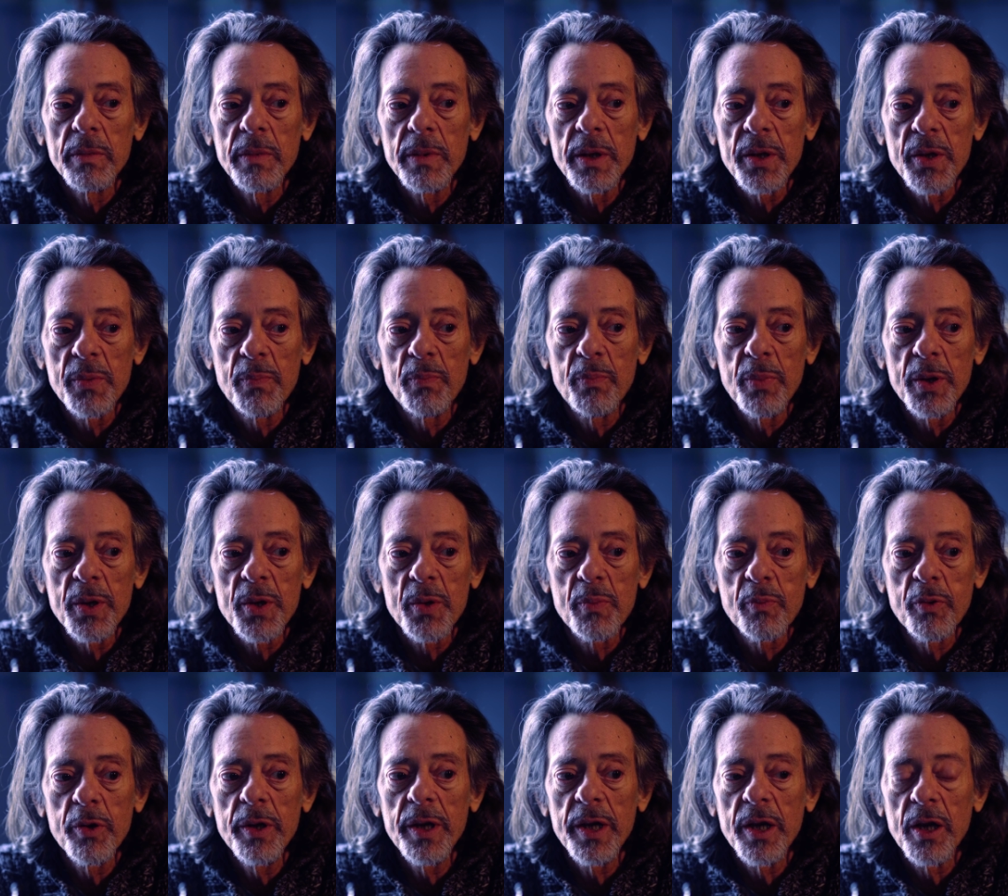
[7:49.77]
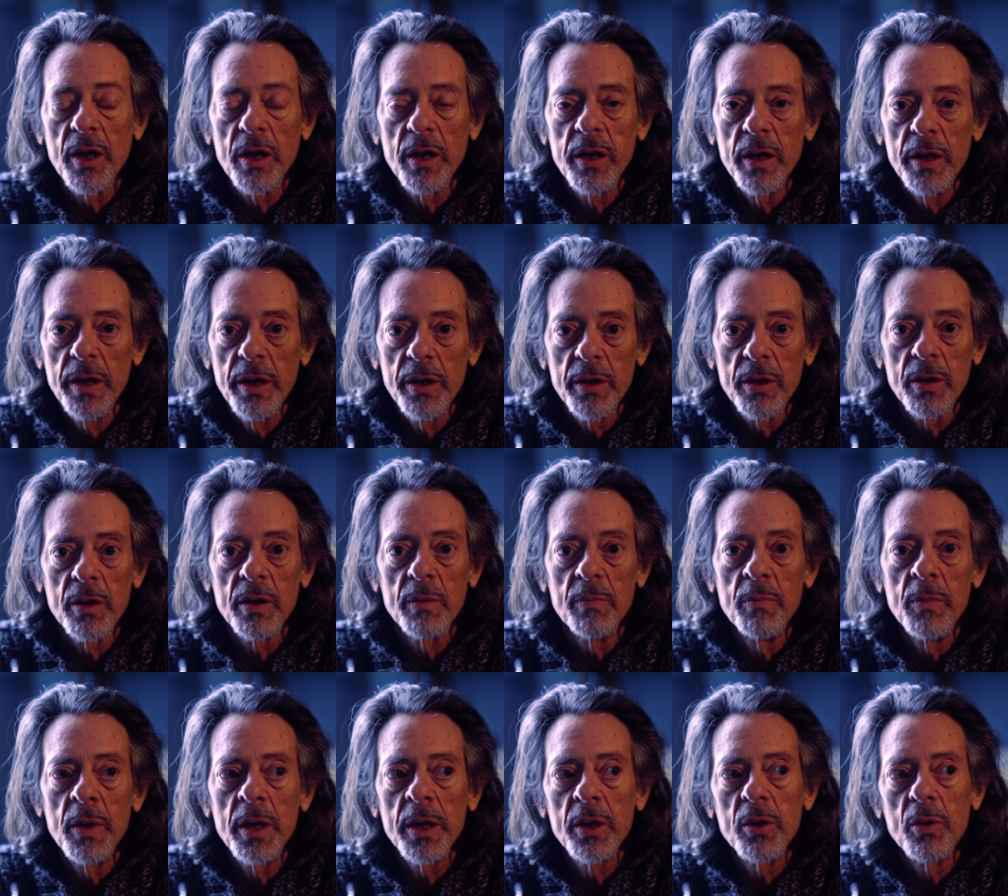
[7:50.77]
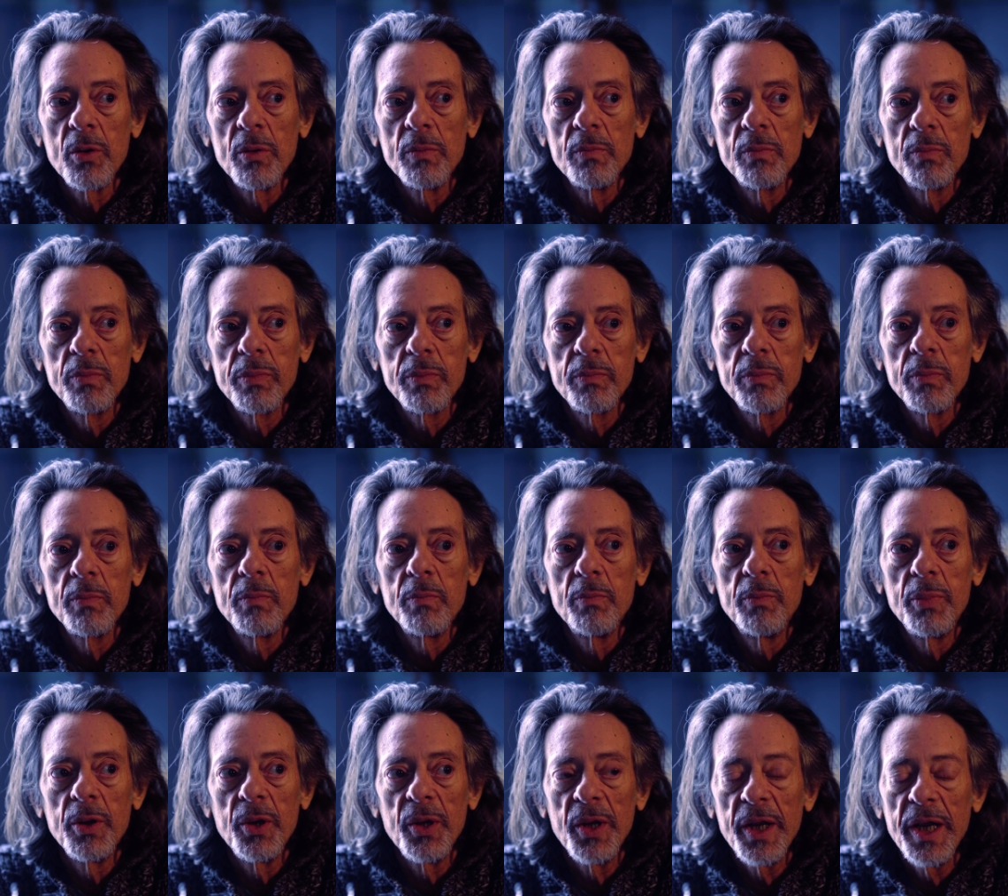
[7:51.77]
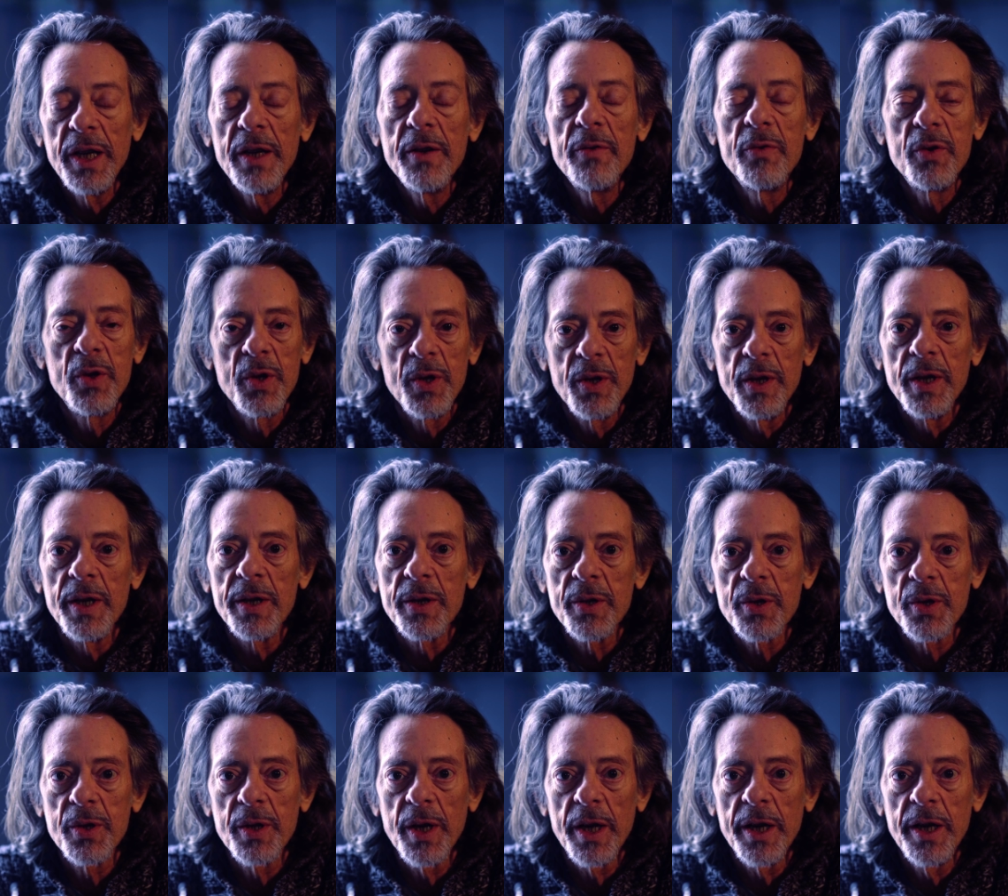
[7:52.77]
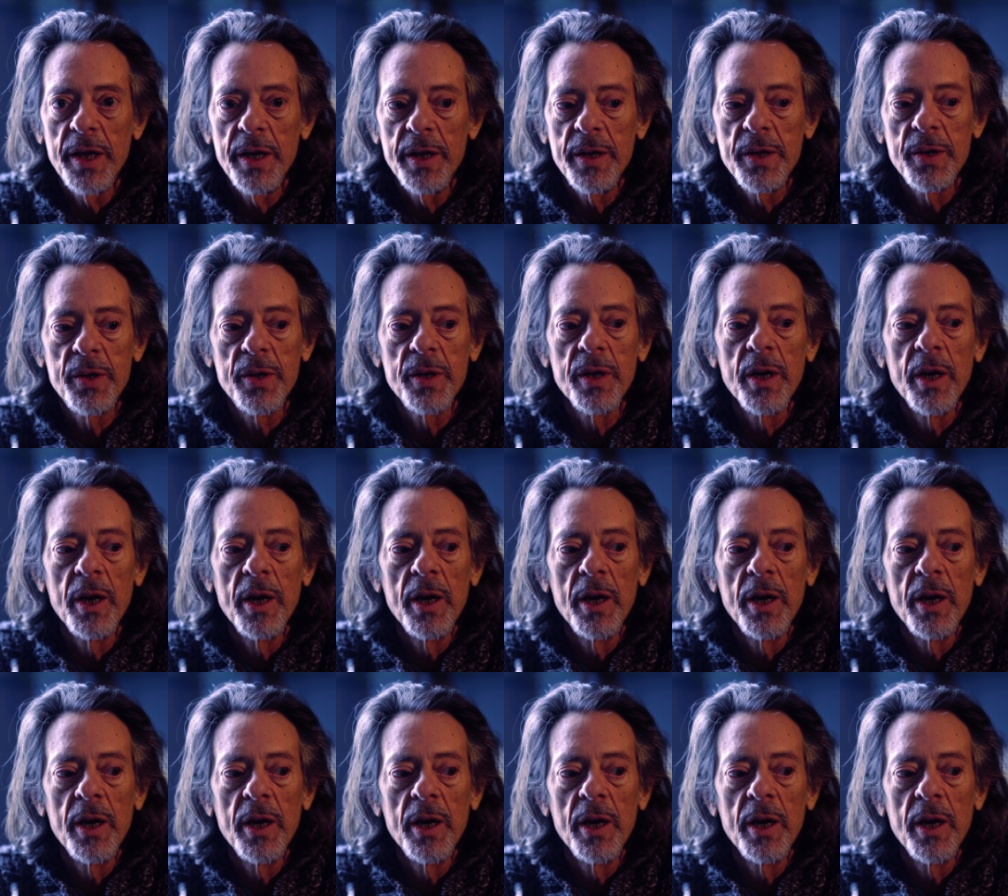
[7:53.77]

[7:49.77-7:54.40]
it's it's pretty clear Michael believes this that he's